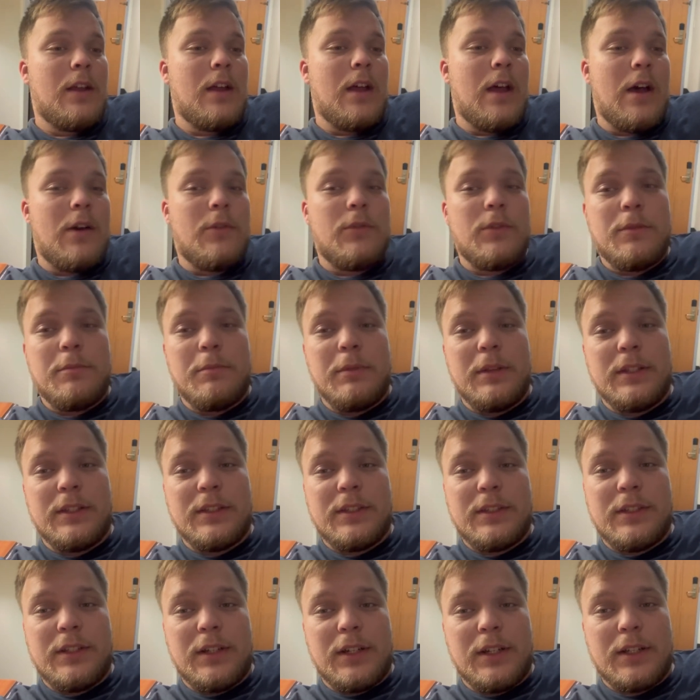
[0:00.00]
I would be
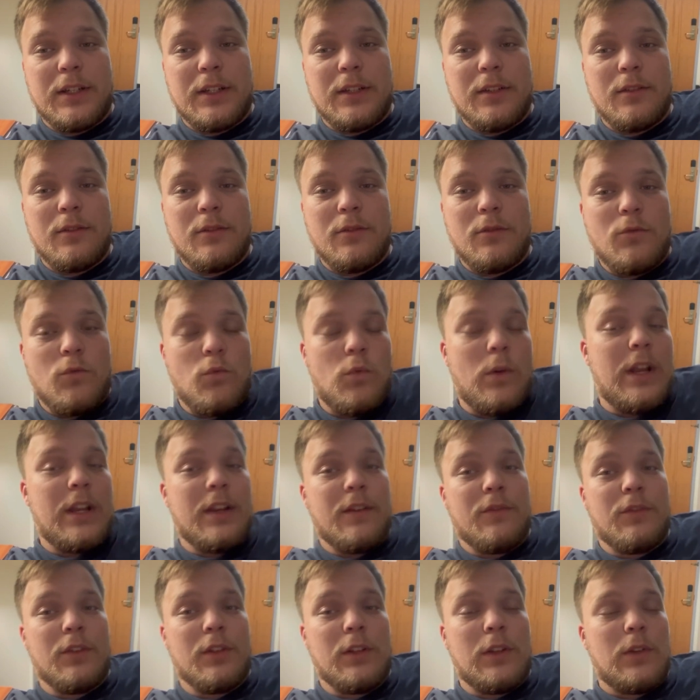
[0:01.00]
stuck
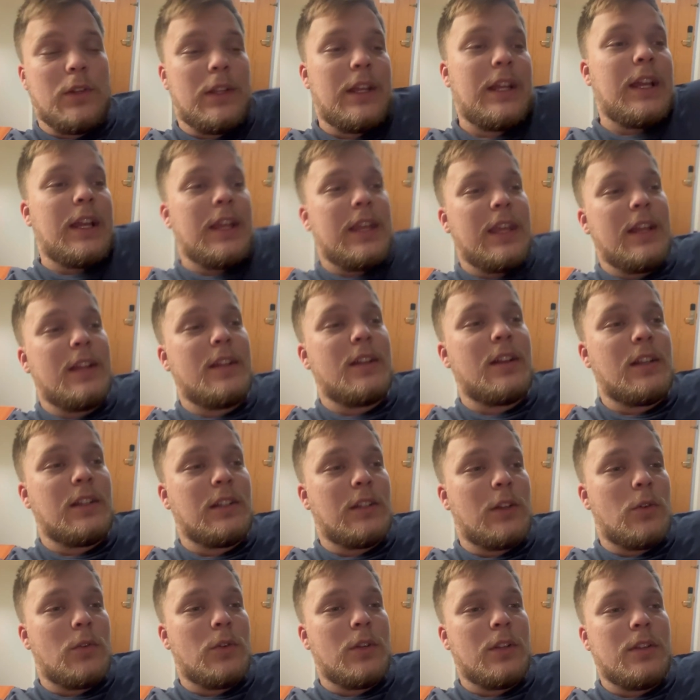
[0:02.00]
waiting for a load. Like, I get
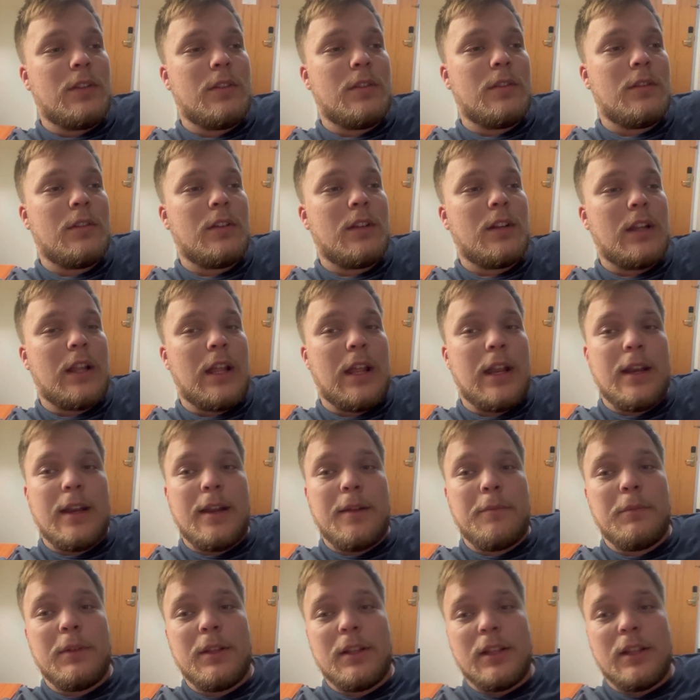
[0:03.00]
unloaded, and I'd be,